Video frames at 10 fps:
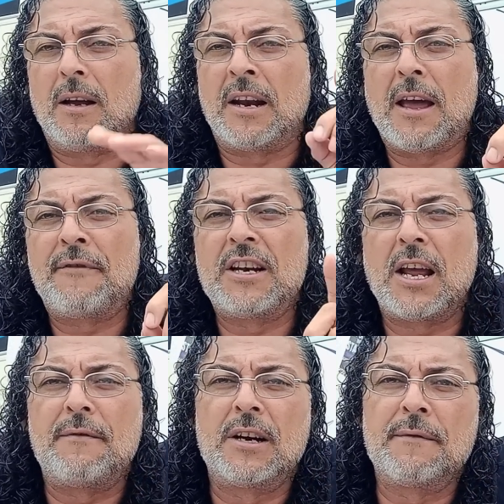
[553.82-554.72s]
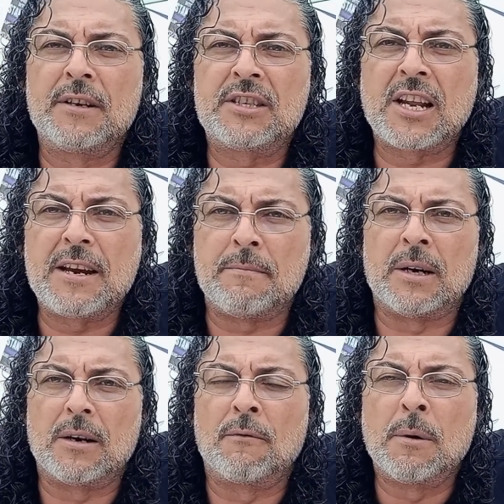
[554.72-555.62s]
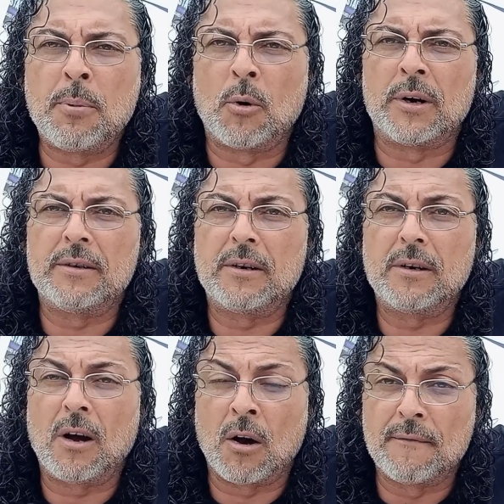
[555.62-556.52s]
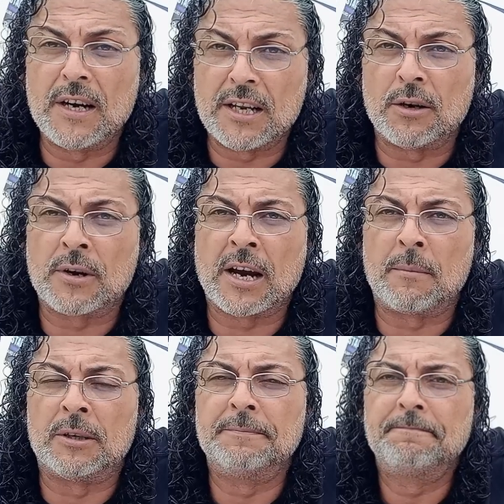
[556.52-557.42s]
an affidavit of a statement, a report on video camera.